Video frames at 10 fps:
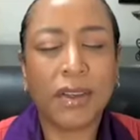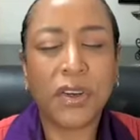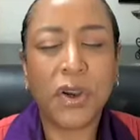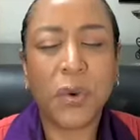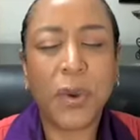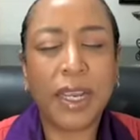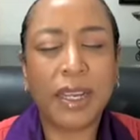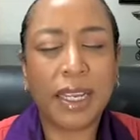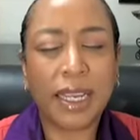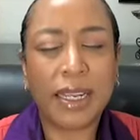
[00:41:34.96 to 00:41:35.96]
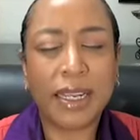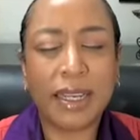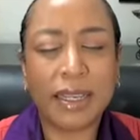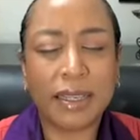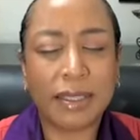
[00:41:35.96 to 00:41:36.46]
Knowing it
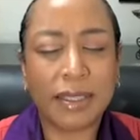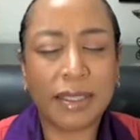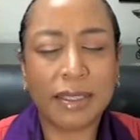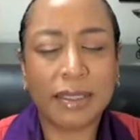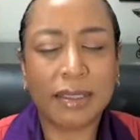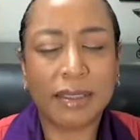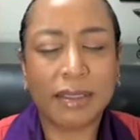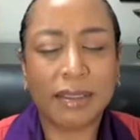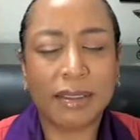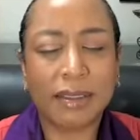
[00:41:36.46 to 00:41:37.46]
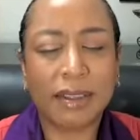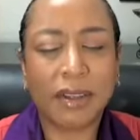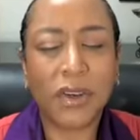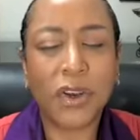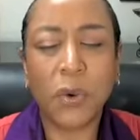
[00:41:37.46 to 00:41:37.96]
is,
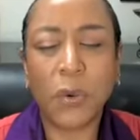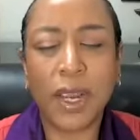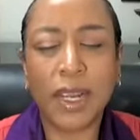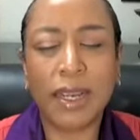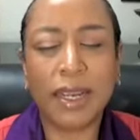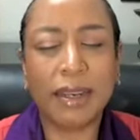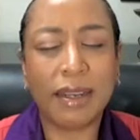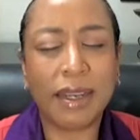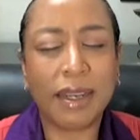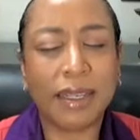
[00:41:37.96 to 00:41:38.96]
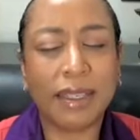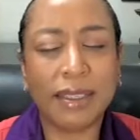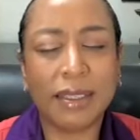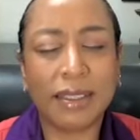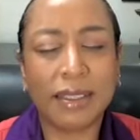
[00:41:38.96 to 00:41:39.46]
knowing it
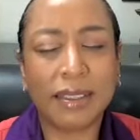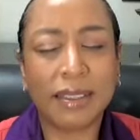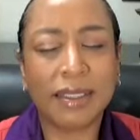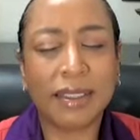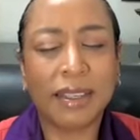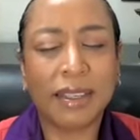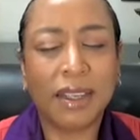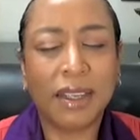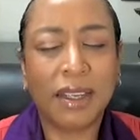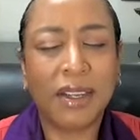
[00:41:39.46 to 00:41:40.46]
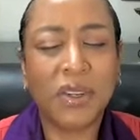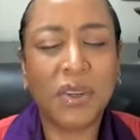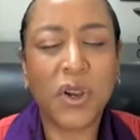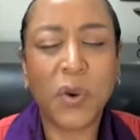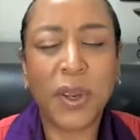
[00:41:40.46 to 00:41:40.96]
is
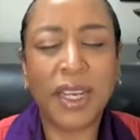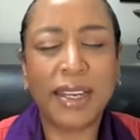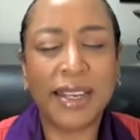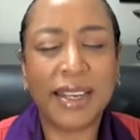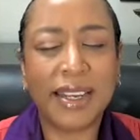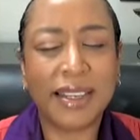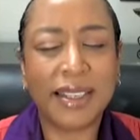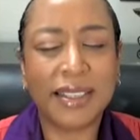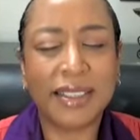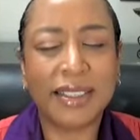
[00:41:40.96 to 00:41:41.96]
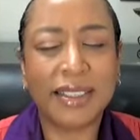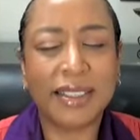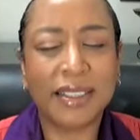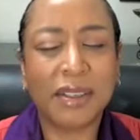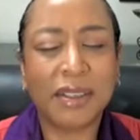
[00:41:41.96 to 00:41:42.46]
knowing it is,
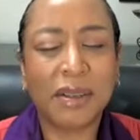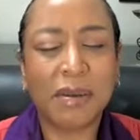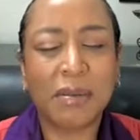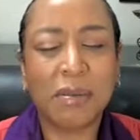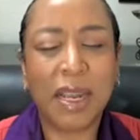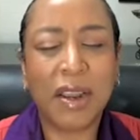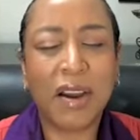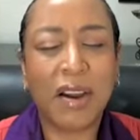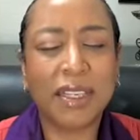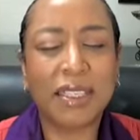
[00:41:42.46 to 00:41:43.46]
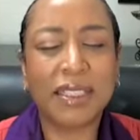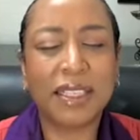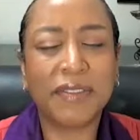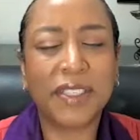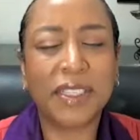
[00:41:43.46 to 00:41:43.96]
my heart is
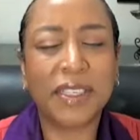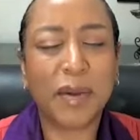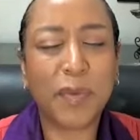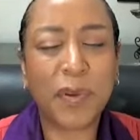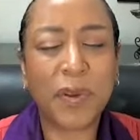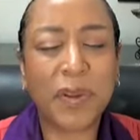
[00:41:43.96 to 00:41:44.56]
lifted up.